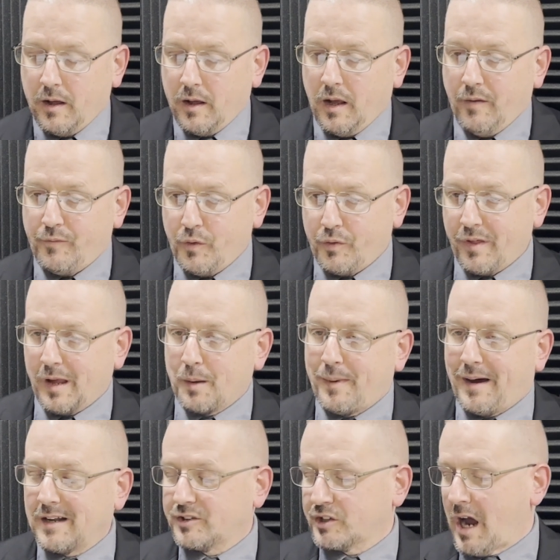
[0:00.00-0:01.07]
If you think
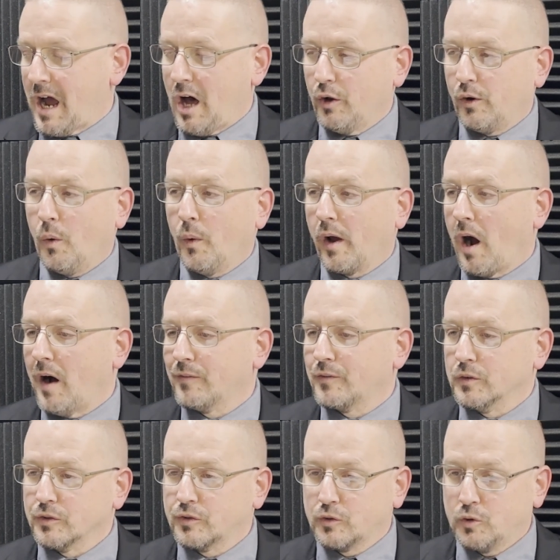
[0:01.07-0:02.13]
about a child going off to
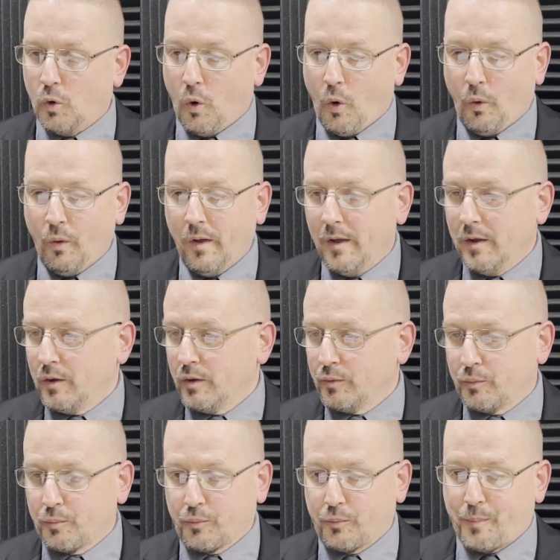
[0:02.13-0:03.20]
a school,
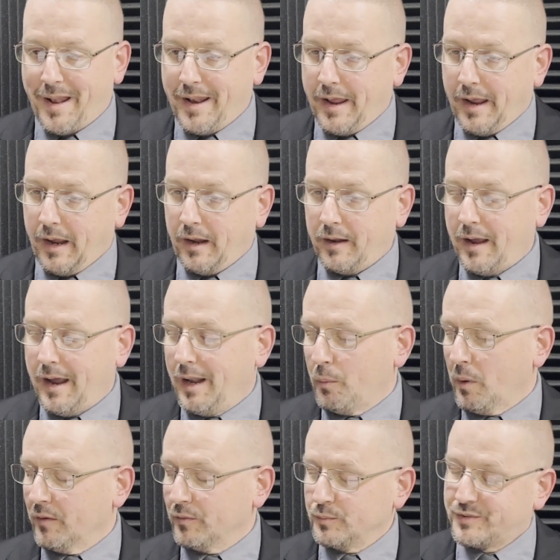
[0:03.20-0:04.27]
spending
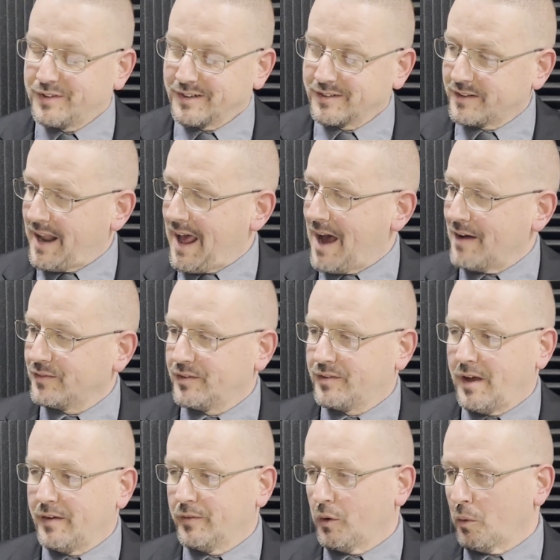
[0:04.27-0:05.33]
anywhere from six and a half to
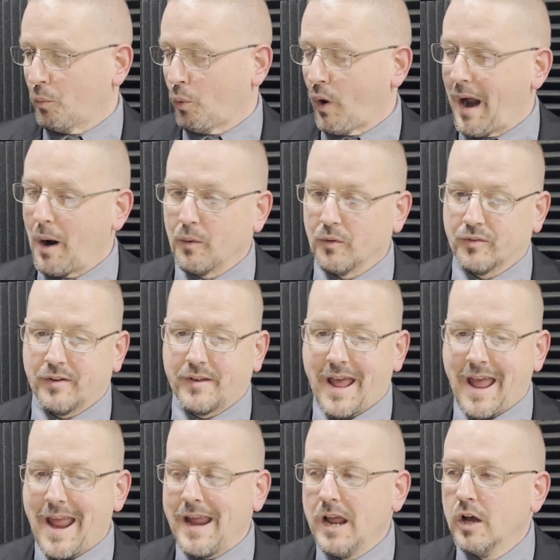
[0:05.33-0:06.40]
seven or more hours a
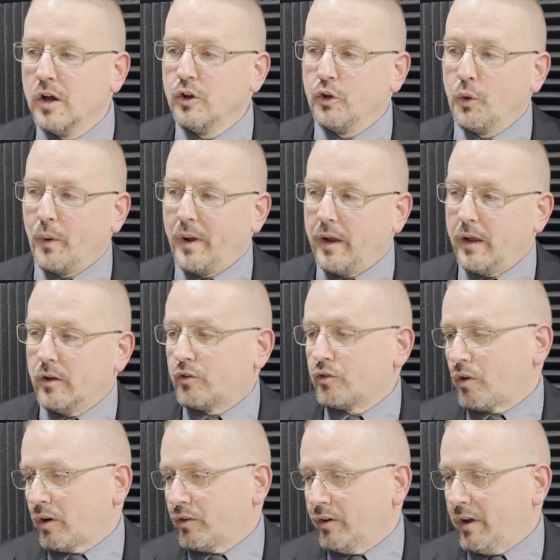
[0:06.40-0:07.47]
day doing
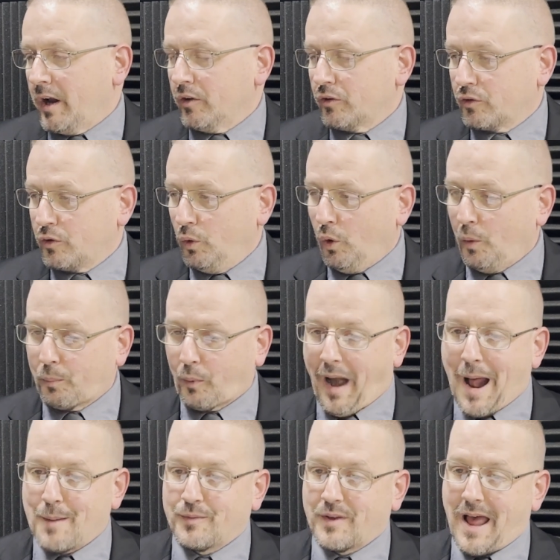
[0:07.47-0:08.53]
instruction at a school,
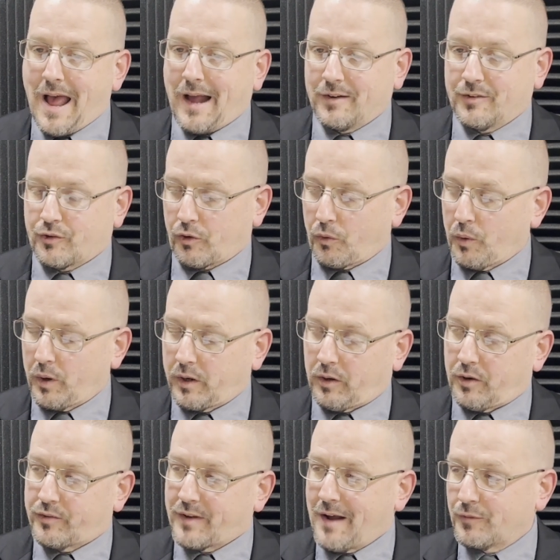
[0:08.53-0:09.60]
perhaps
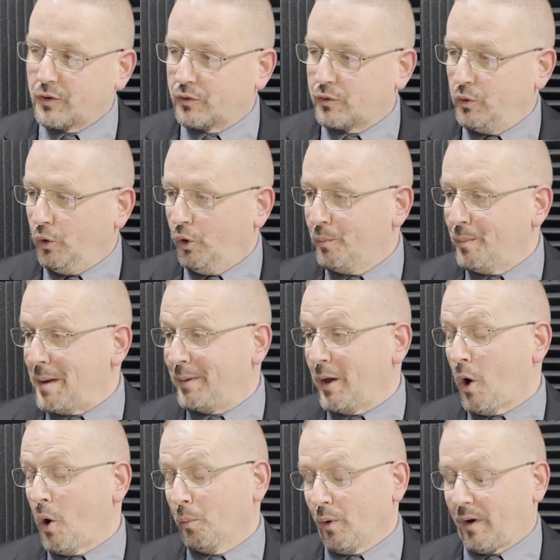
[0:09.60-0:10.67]
extracurriculars after school, maybe
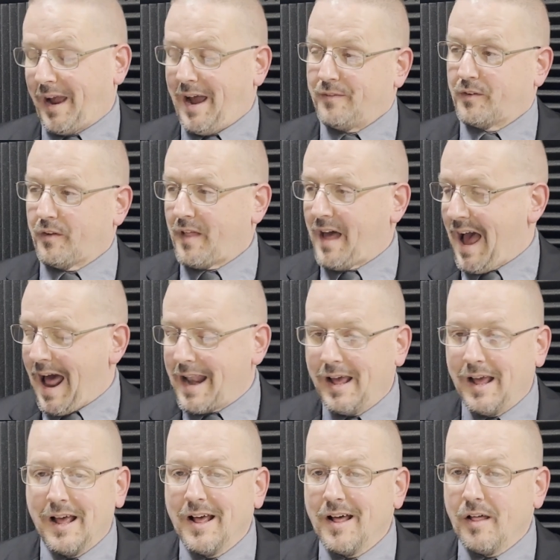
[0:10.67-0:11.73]
homework after that,
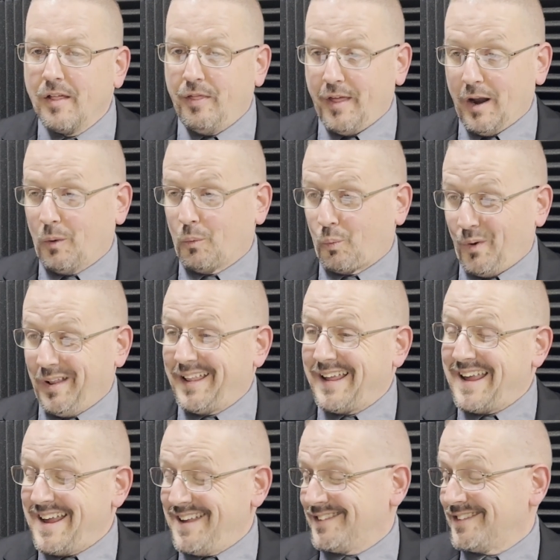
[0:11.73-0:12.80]
there really
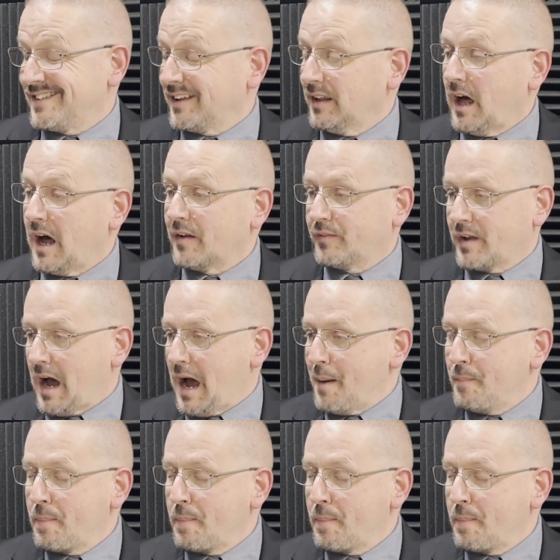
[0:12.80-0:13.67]
isn't a lot of time.